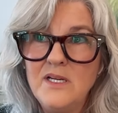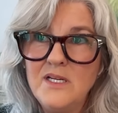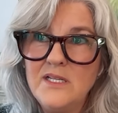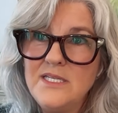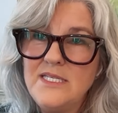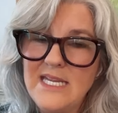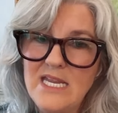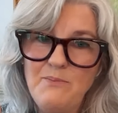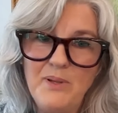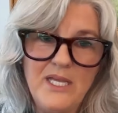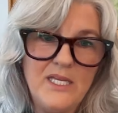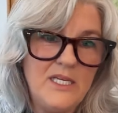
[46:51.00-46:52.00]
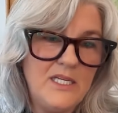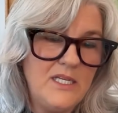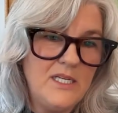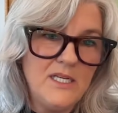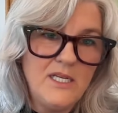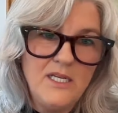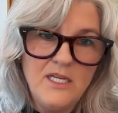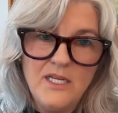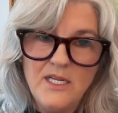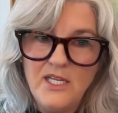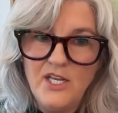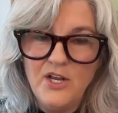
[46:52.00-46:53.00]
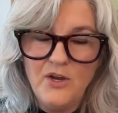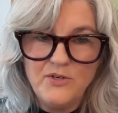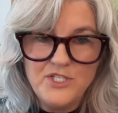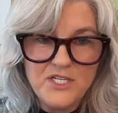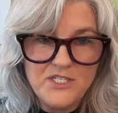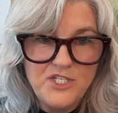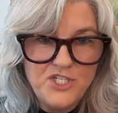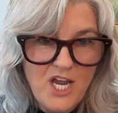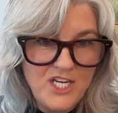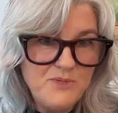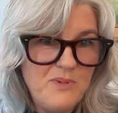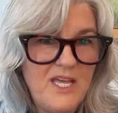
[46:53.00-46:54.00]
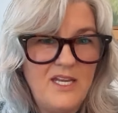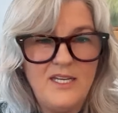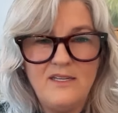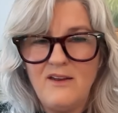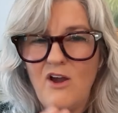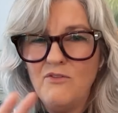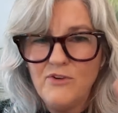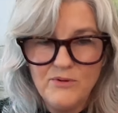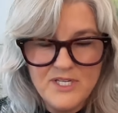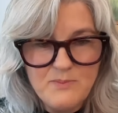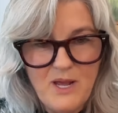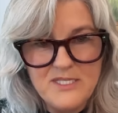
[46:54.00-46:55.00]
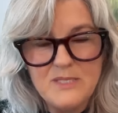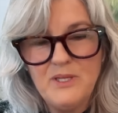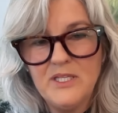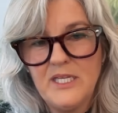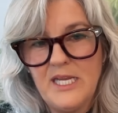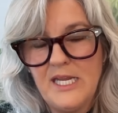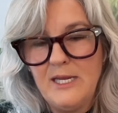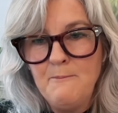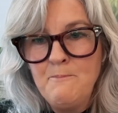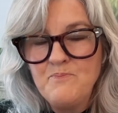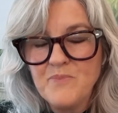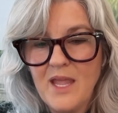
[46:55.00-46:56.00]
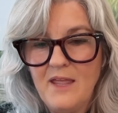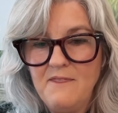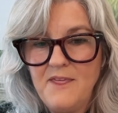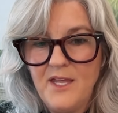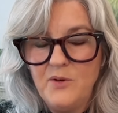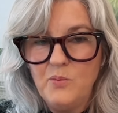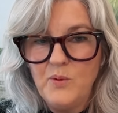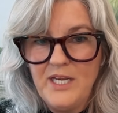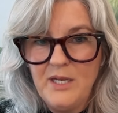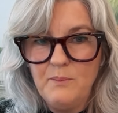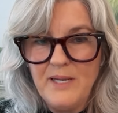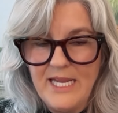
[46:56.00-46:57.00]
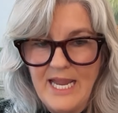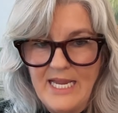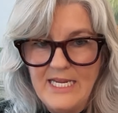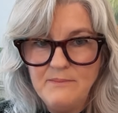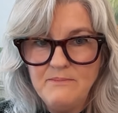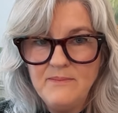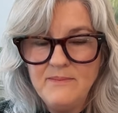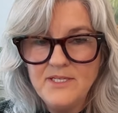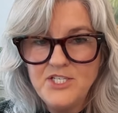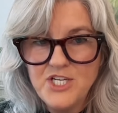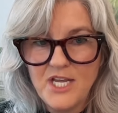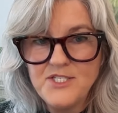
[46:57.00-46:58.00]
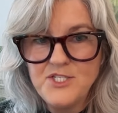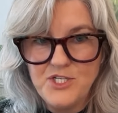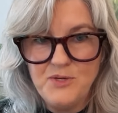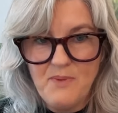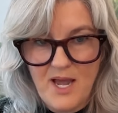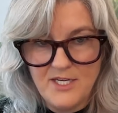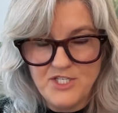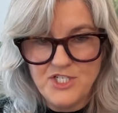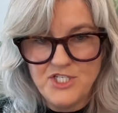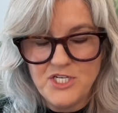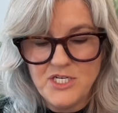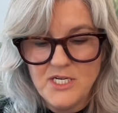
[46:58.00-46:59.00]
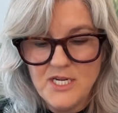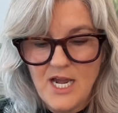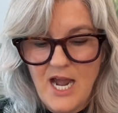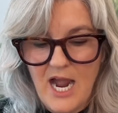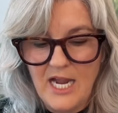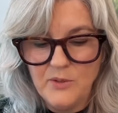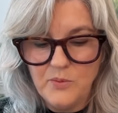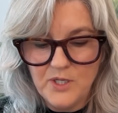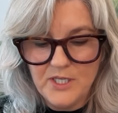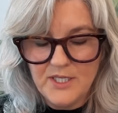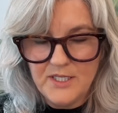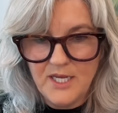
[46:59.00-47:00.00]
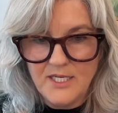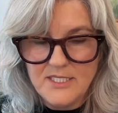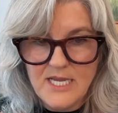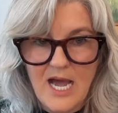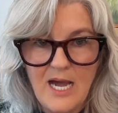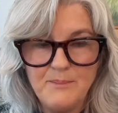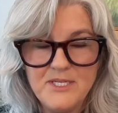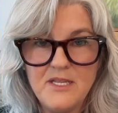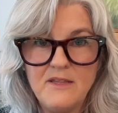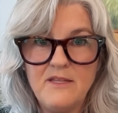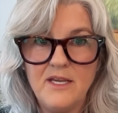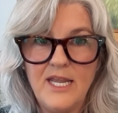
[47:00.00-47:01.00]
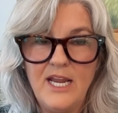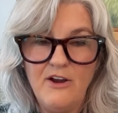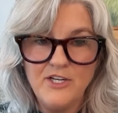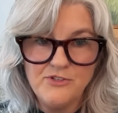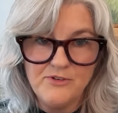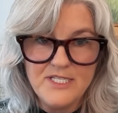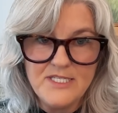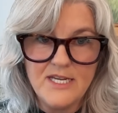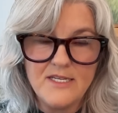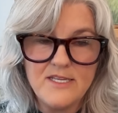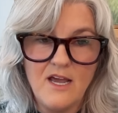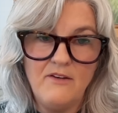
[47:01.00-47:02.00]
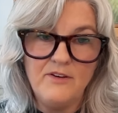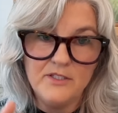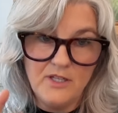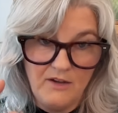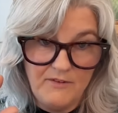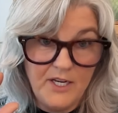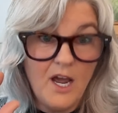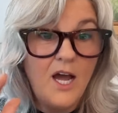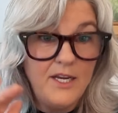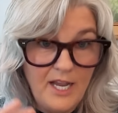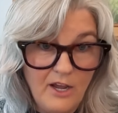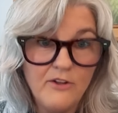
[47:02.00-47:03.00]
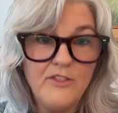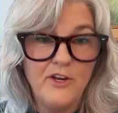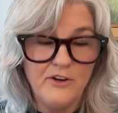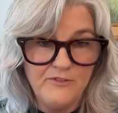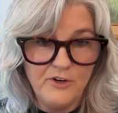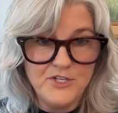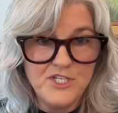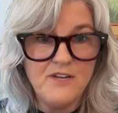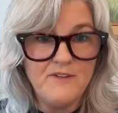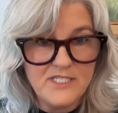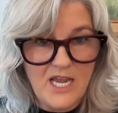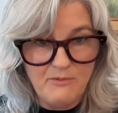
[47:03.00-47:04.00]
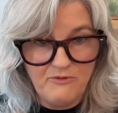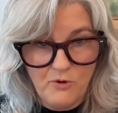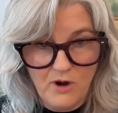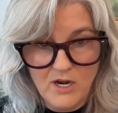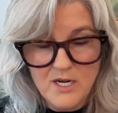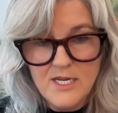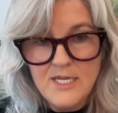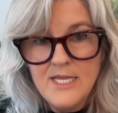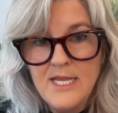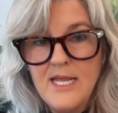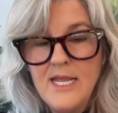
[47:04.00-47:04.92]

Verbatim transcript: um, deep in you know just judgment and over responsibility and then when it became just too much i would adopt the characteristics of, a, of an unhealthier version of a type